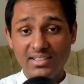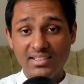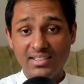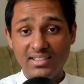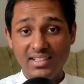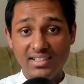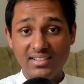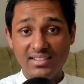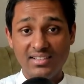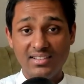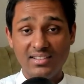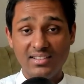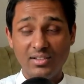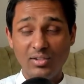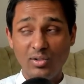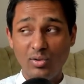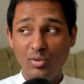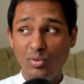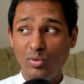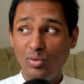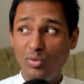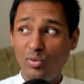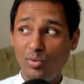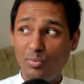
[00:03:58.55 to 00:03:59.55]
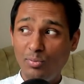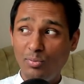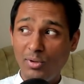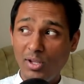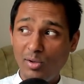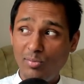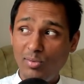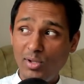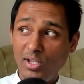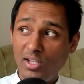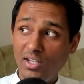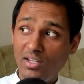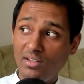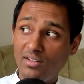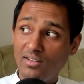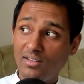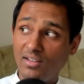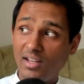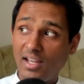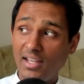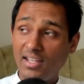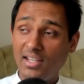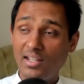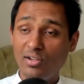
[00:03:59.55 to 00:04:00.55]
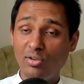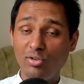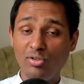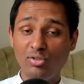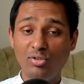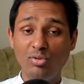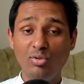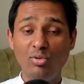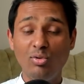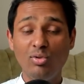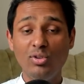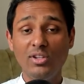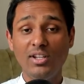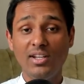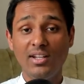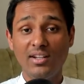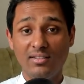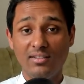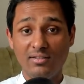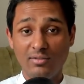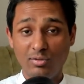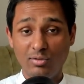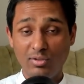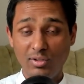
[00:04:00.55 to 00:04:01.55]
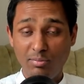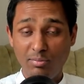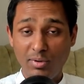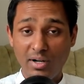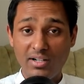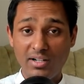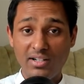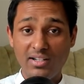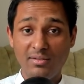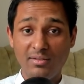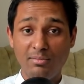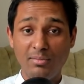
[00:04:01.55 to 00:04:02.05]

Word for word: Yes. Oh, maybe I can also go there to the party.